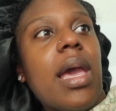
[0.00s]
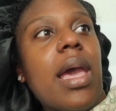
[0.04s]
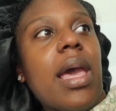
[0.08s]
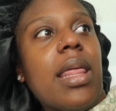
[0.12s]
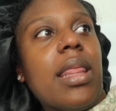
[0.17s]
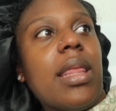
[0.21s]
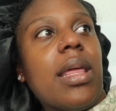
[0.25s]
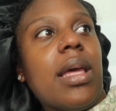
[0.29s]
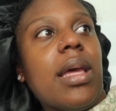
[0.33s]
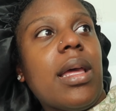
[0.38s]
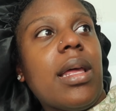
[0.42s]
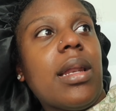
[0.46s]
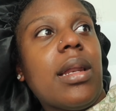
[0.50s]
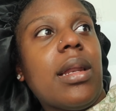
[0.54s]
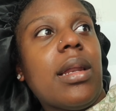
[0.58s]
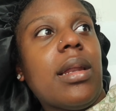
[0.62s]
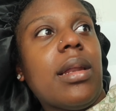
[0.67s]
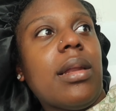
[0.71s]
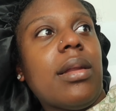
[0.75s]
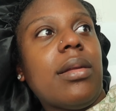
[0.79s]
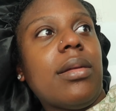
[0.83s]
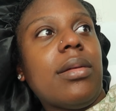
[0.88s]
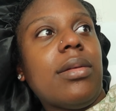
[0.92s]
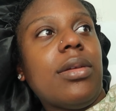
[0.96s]
And
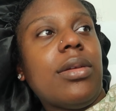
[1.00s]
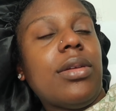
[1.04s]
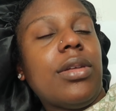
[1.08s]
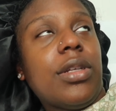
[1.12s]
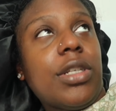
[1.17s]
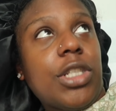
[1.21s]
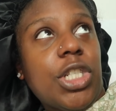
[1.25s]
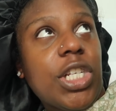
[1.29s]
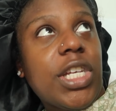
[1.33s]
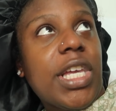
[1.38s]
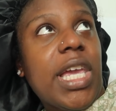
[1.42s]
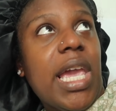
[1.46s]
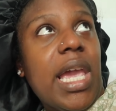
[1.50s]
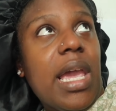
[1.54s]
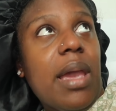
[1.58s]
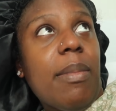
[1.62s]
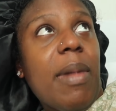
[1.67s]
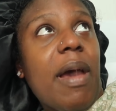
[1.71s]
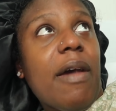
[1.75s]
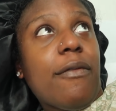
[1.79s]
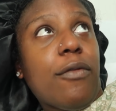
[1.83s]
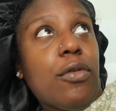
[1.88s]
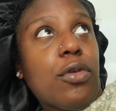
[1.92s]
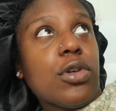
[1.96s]
then she
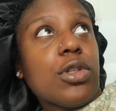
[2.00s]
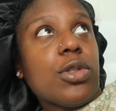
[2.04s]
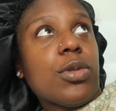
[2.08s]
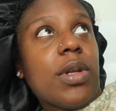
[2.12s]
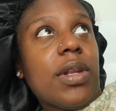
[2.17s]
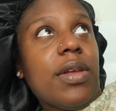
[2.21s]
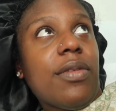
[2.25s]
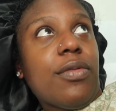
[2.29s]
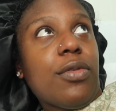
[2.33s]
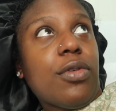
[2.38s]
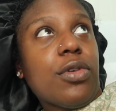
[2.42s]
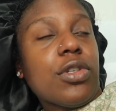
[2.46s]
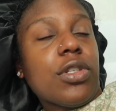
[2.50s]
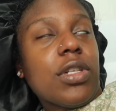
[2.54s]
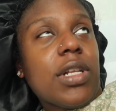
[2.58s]
came at 4:24,